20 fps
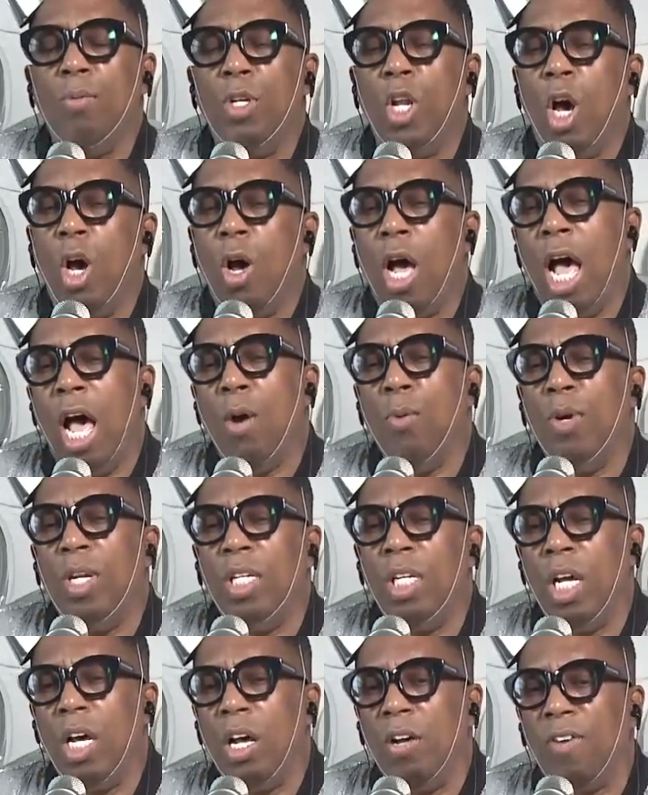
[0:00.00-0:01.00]
no, I
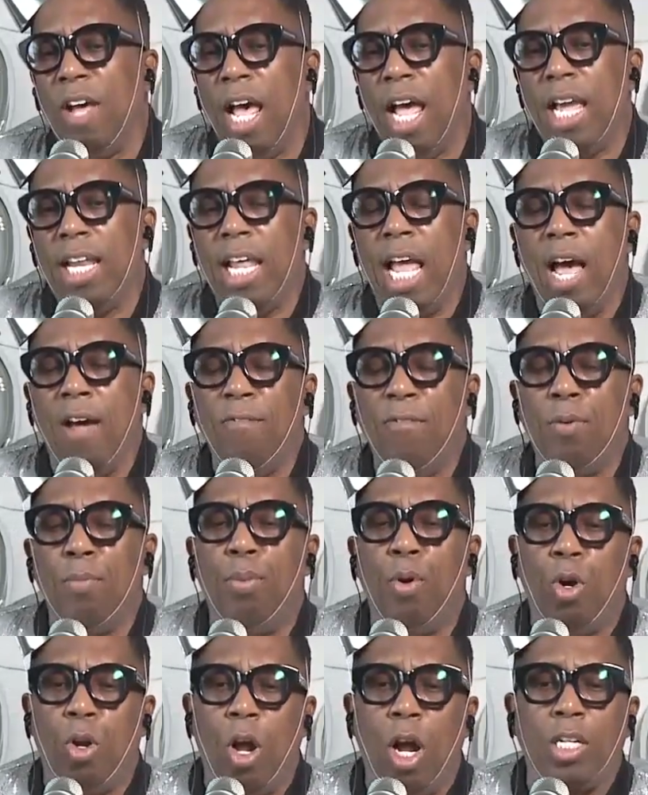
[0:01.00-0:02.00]
would Yeah, love. Gary. Heidi- I'm
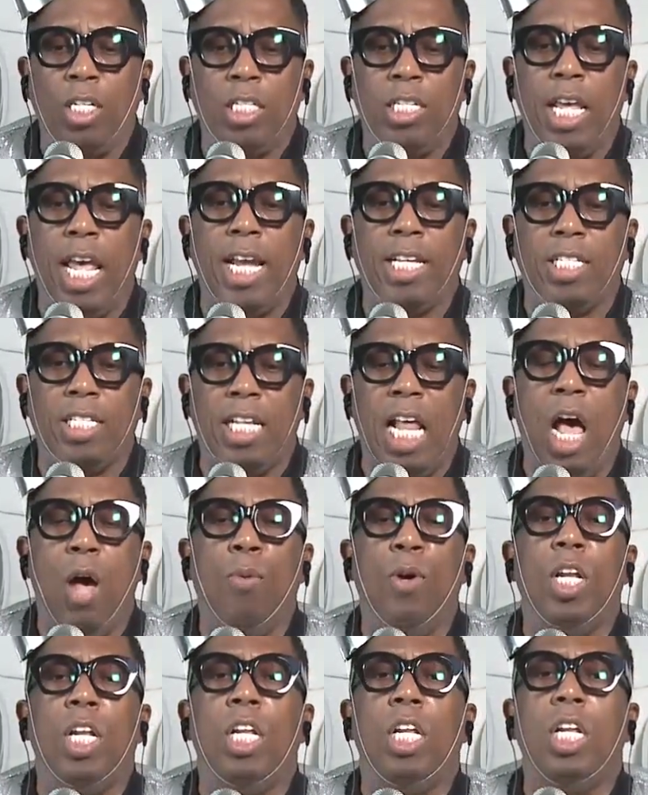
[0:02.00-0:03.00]
from Port Arthur, Texas.
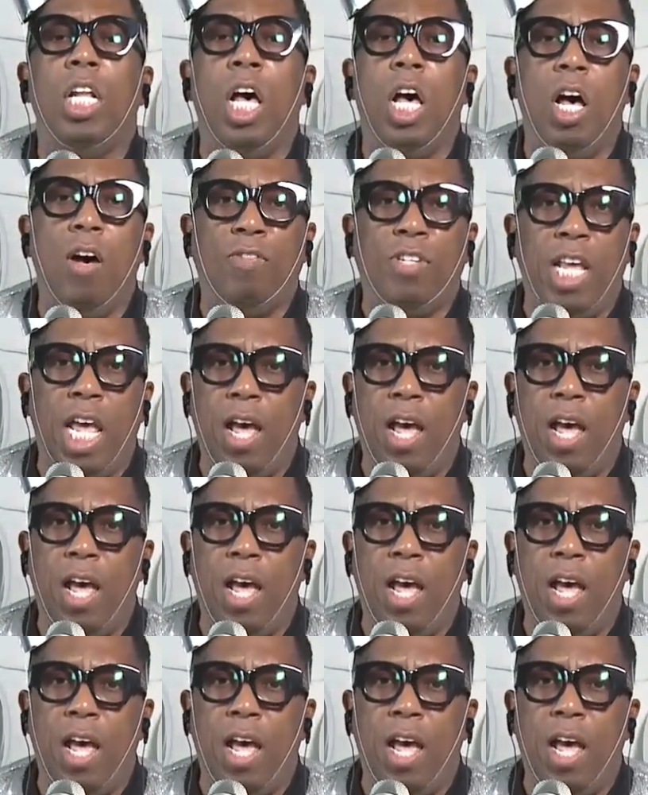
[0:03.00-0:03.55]
I would love to